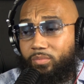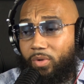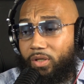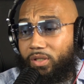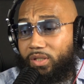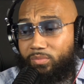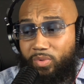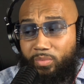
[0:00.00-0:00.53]
my
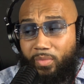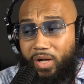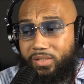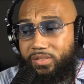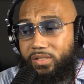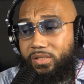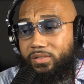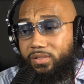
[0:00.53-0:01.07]
nigga, but my
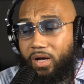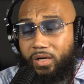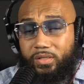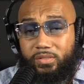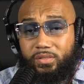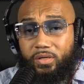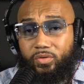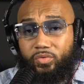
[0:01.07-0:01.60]
TikTok
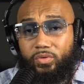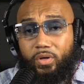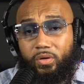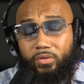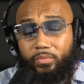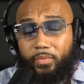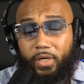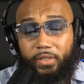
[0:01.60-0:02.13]
is Uncle
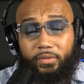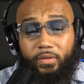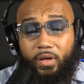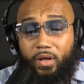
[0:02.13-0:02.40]
Dolemite.